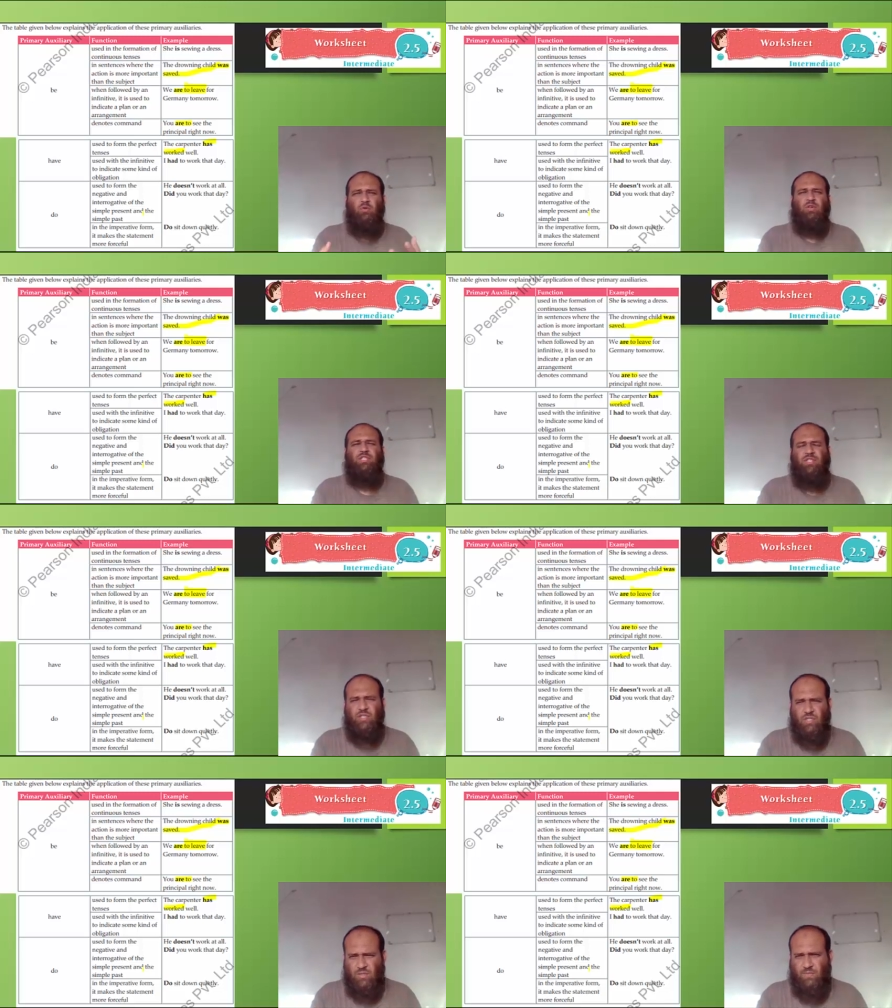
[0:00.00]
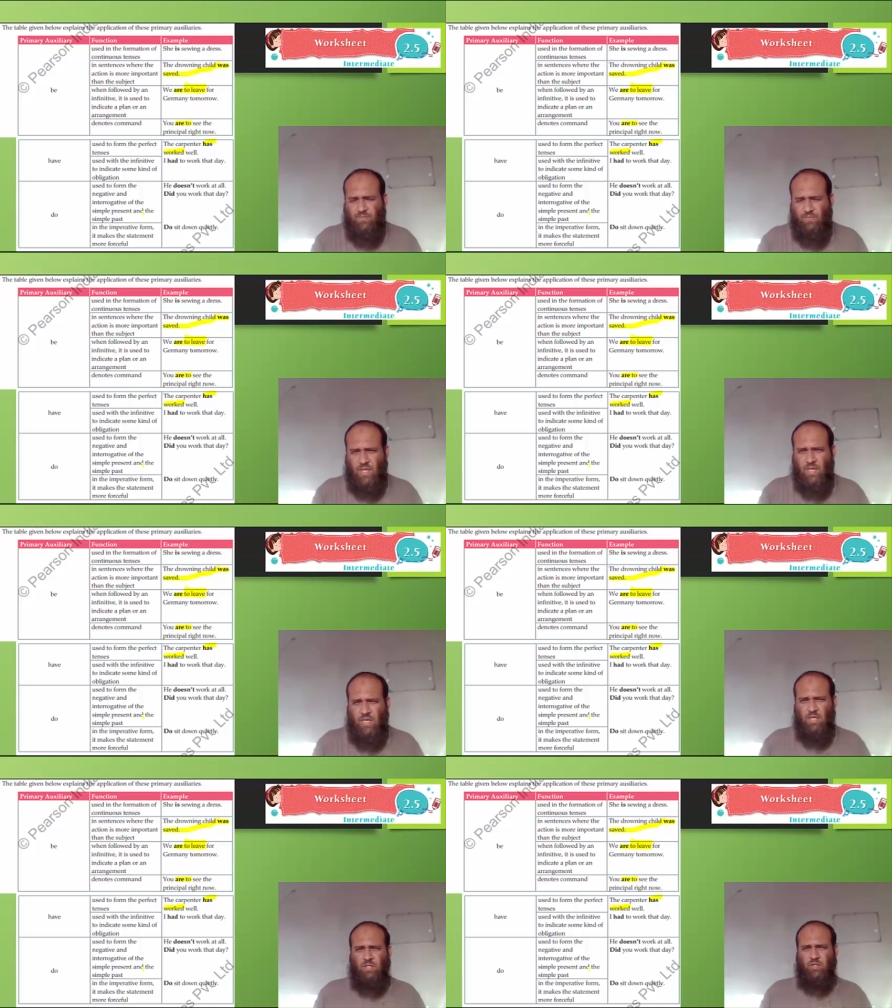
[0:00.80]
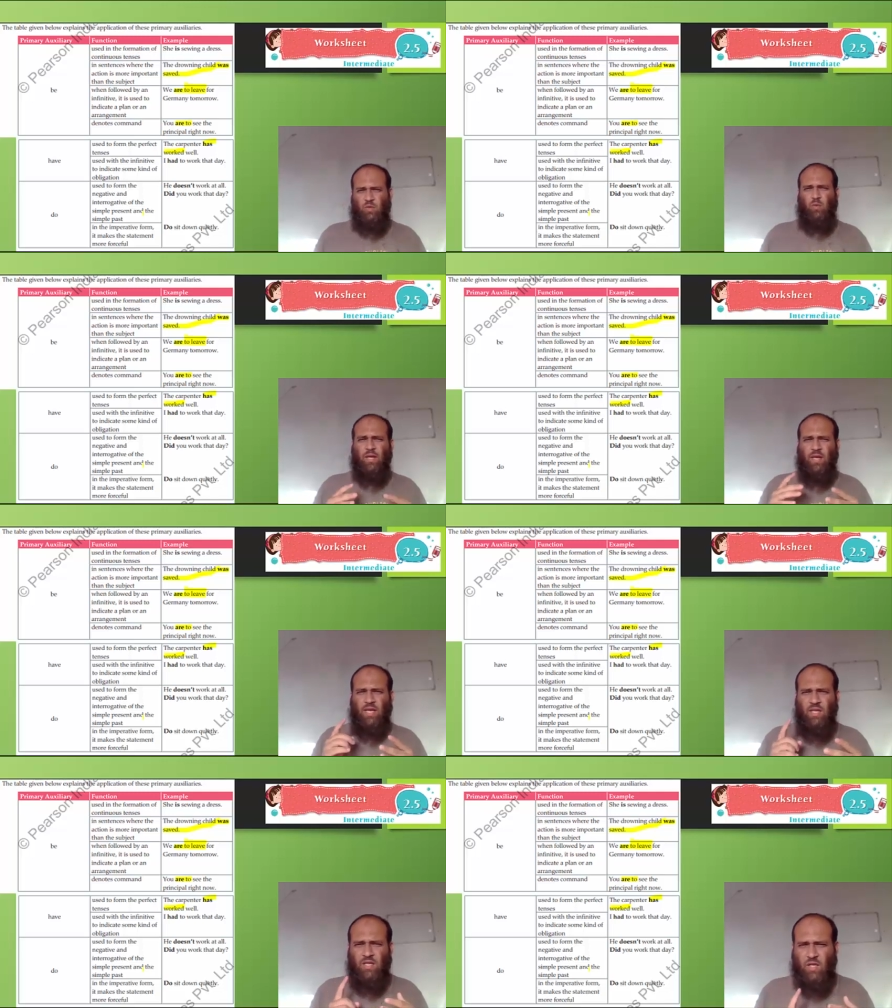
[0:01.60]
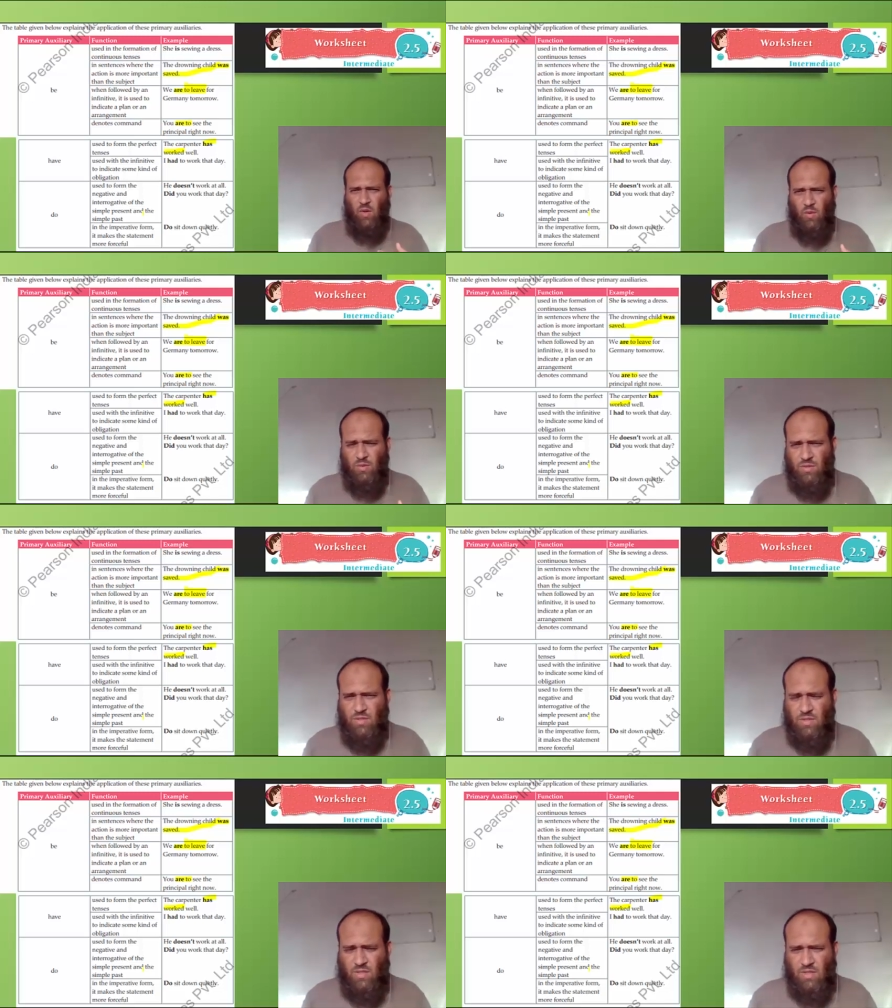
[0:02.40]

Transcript: question. So we can use